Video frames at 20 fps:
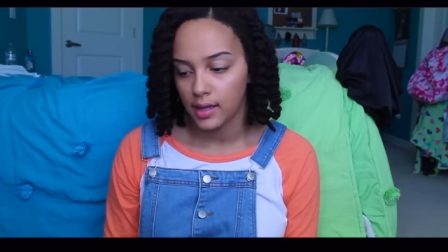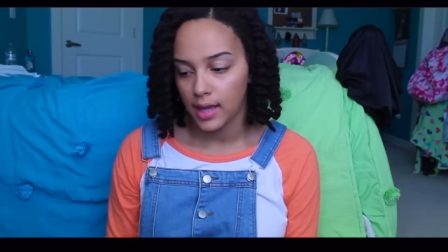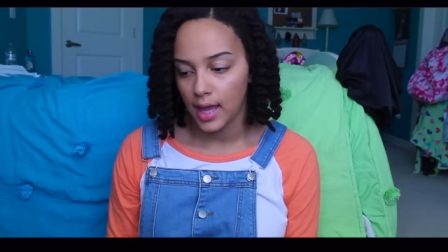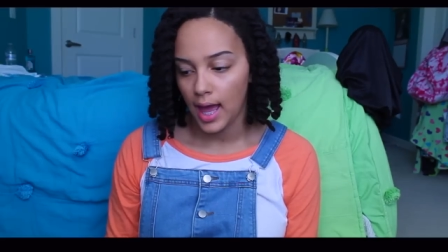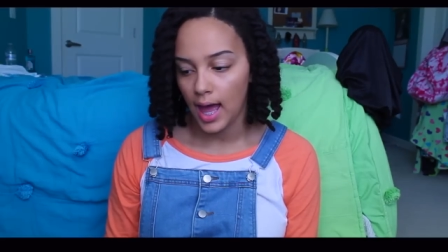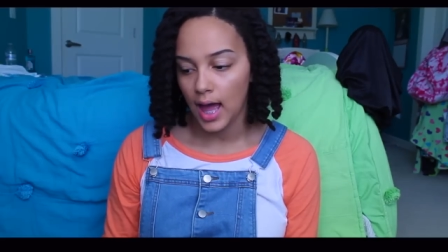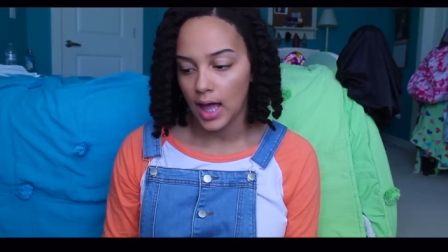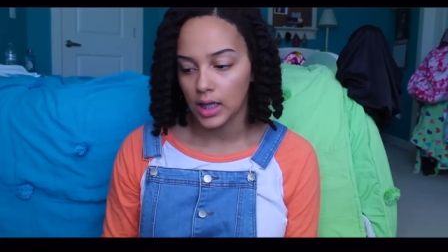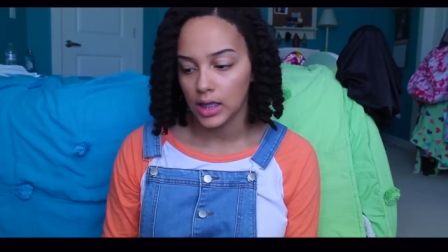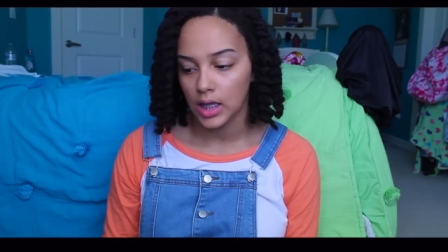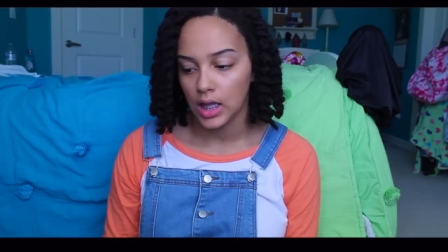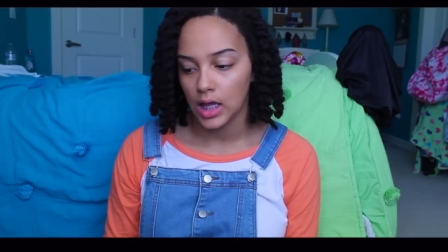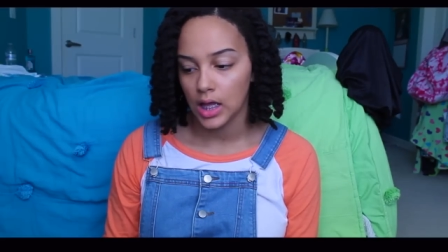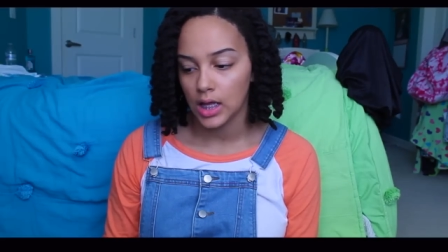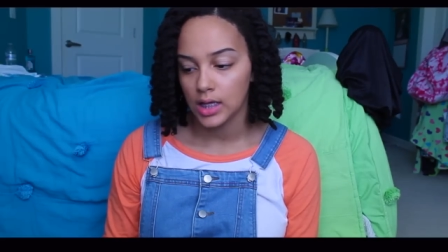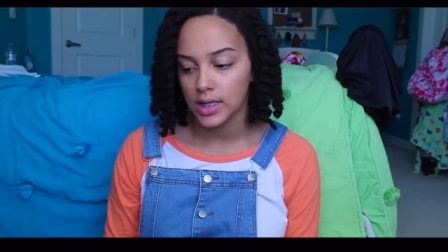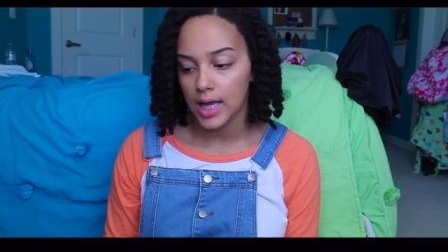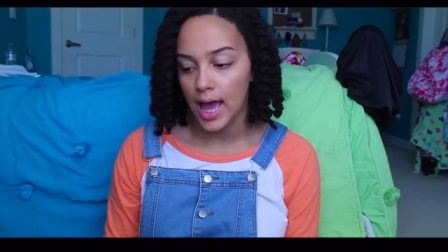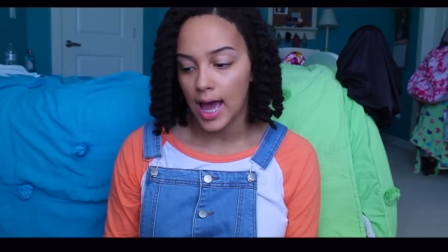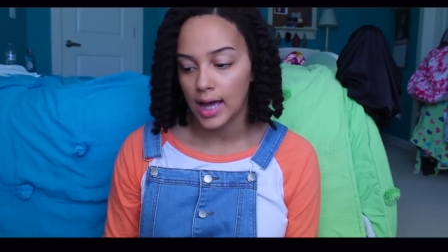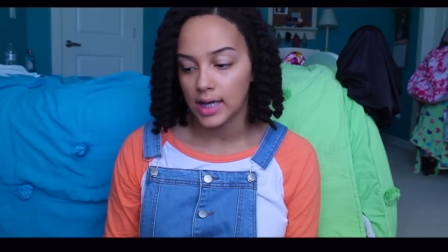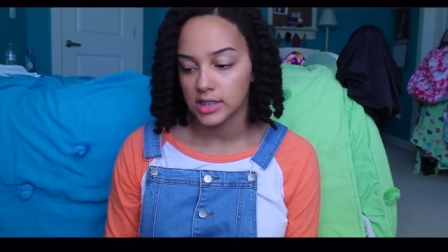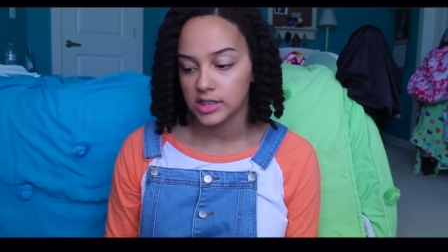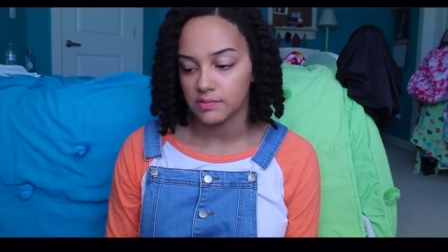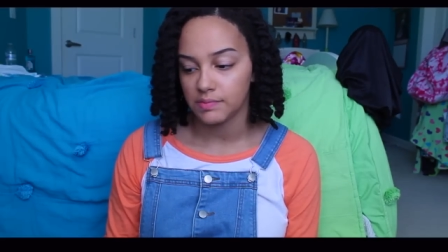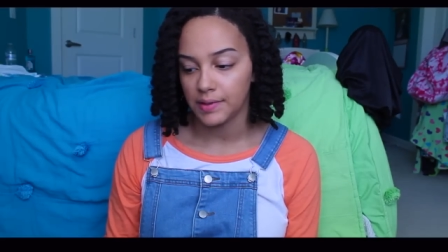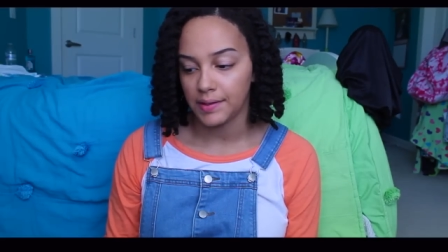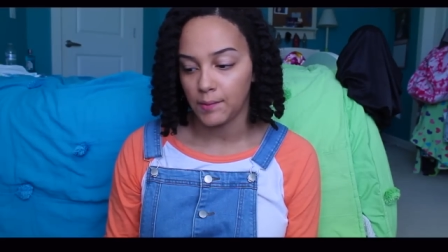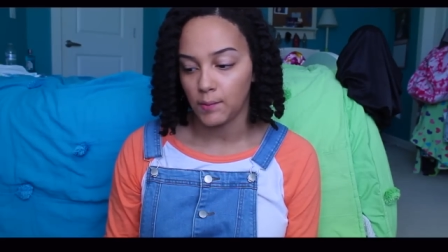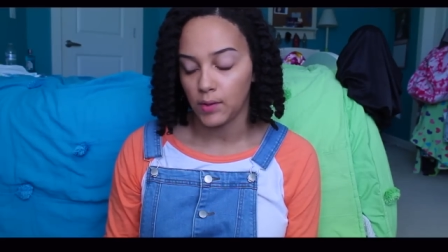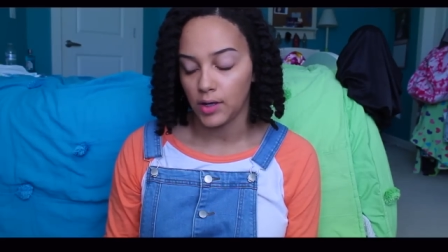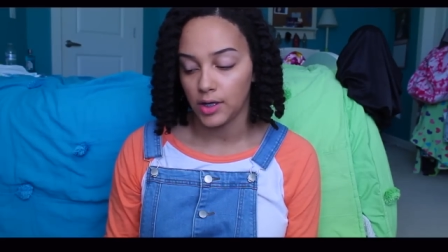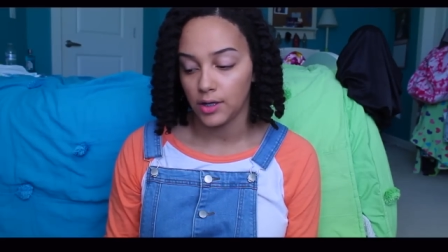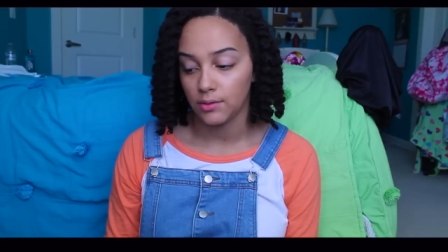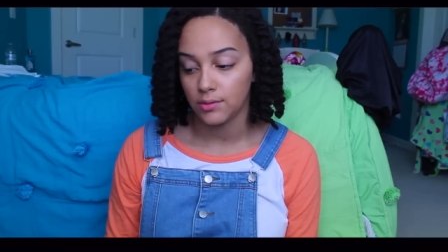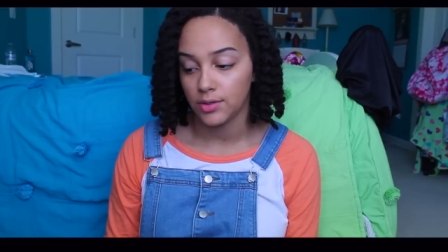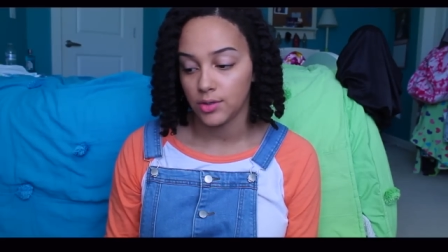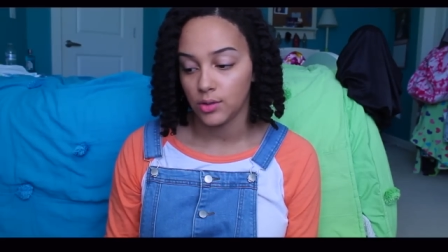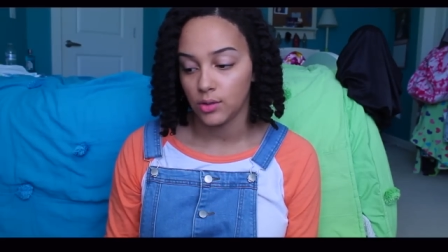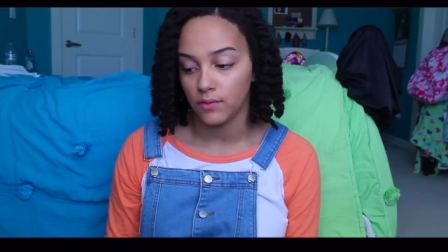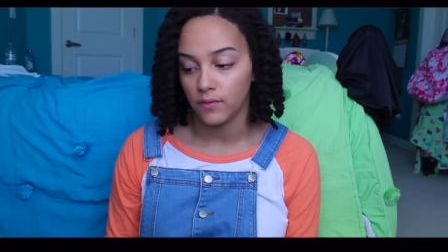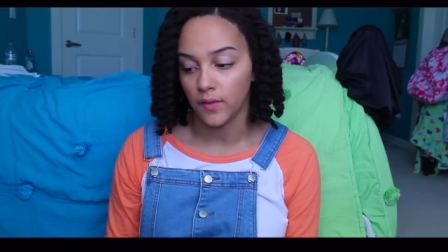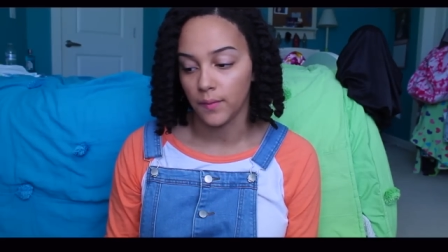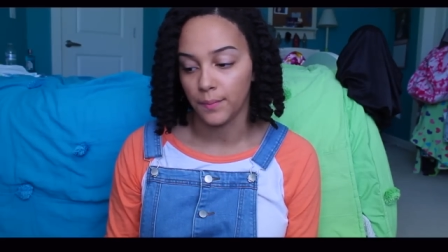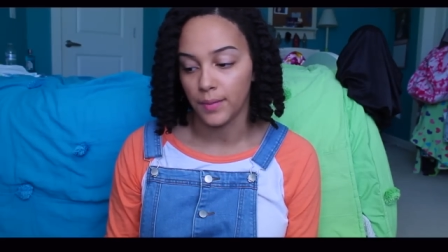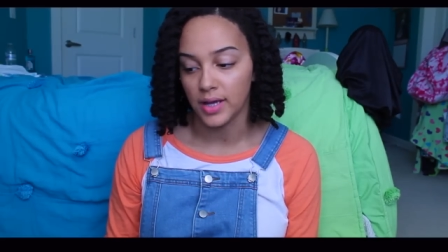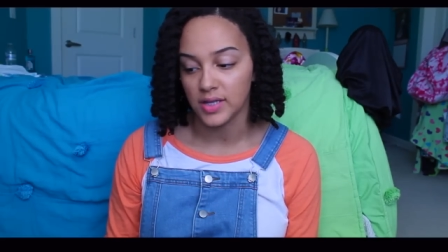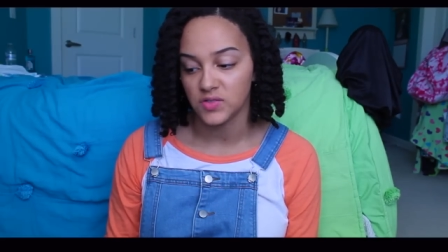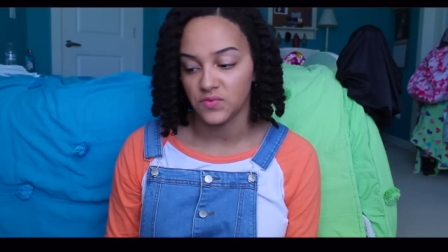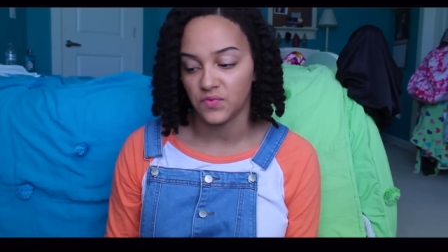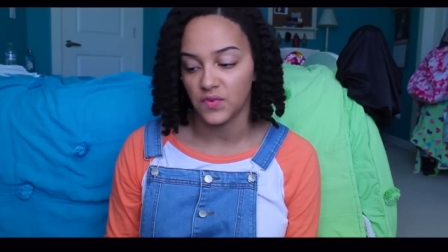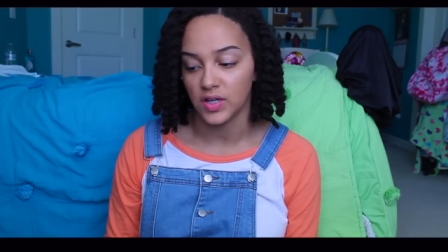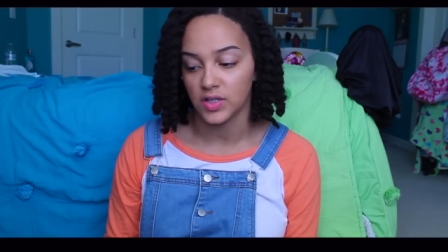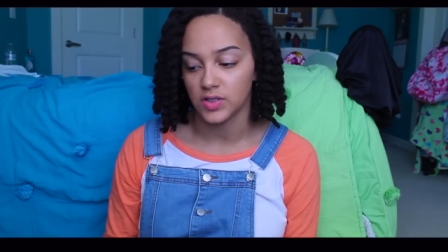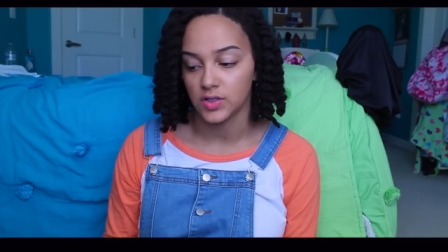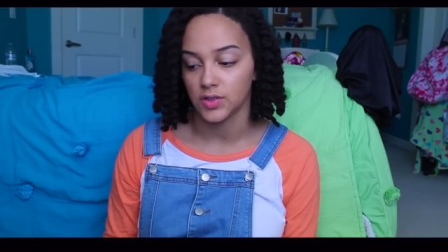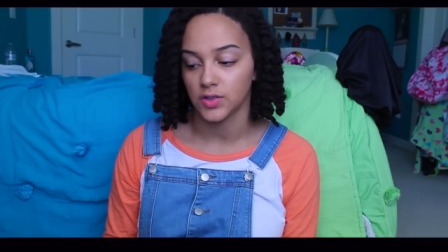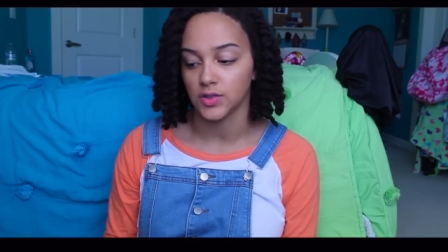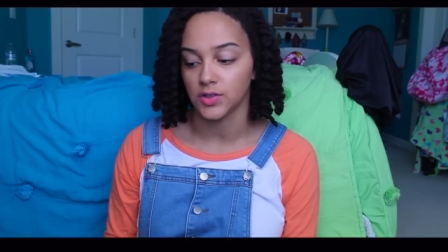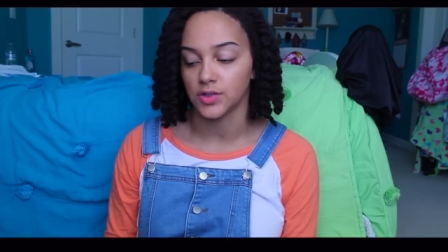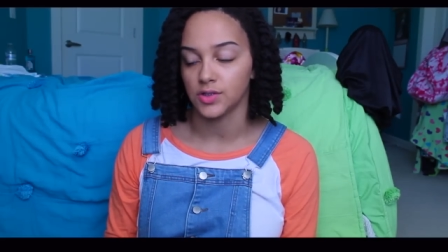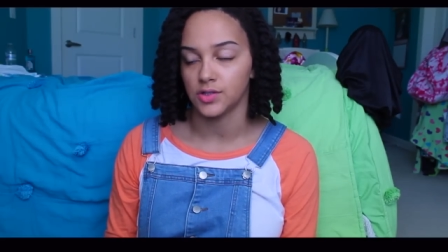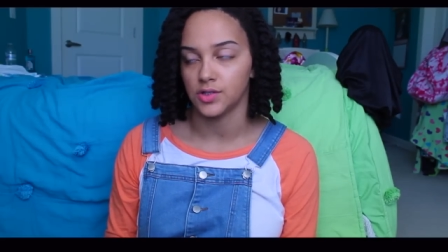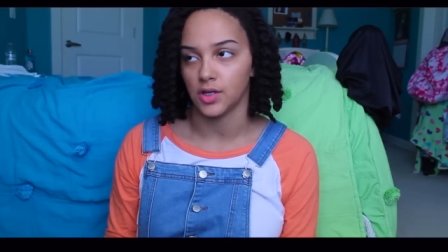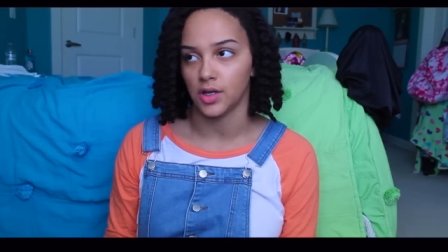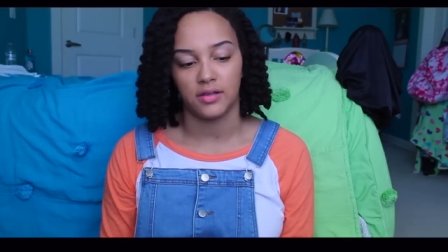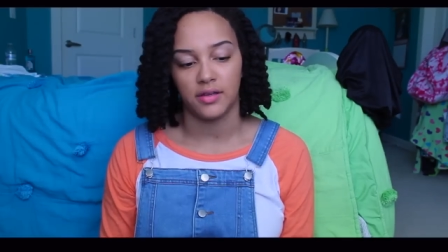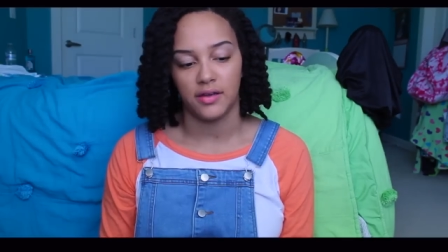Kala asked me, what do you do if your best friend turns on?